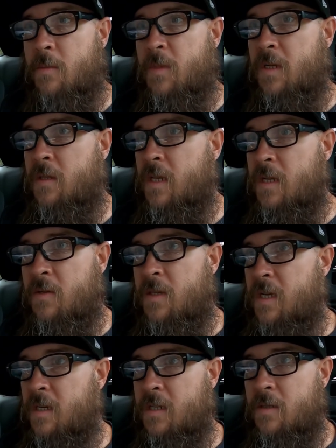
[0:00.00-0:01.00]
I mean,
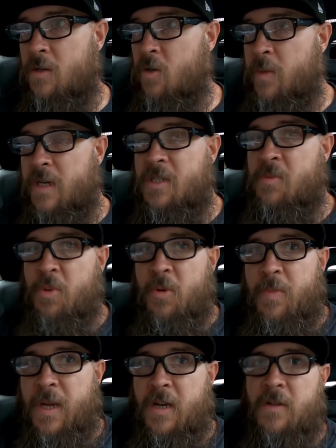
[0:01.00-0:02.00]
nobody's
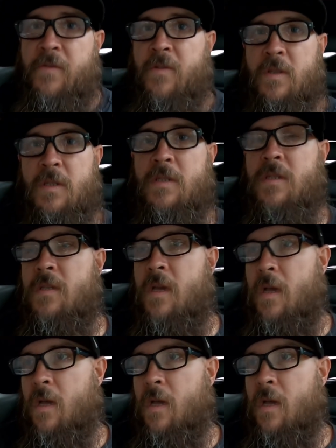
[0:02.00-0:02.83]
prepared for this.